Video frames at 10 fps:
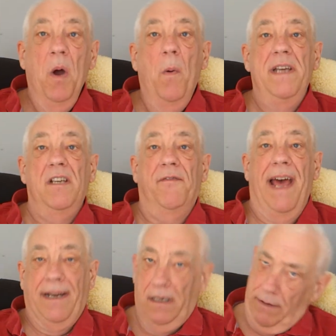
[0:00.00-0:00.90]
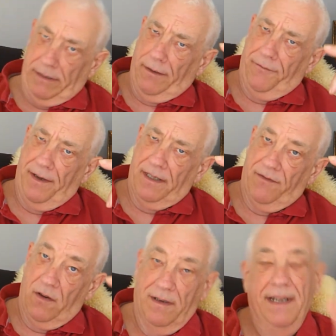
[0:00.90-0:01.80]
Where's your flat? Oh, it's on the first
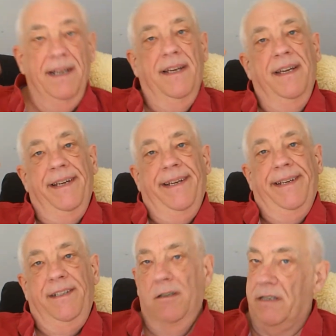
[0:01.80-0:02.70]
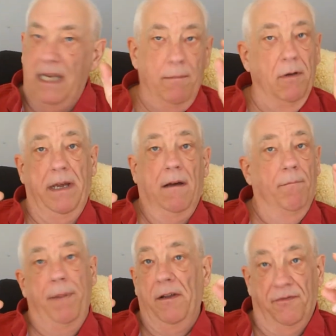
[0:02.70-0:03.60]
floor. Just keep looking
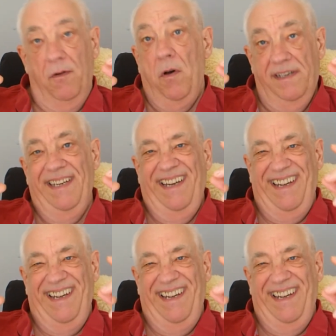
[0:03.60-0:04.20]
on both floors.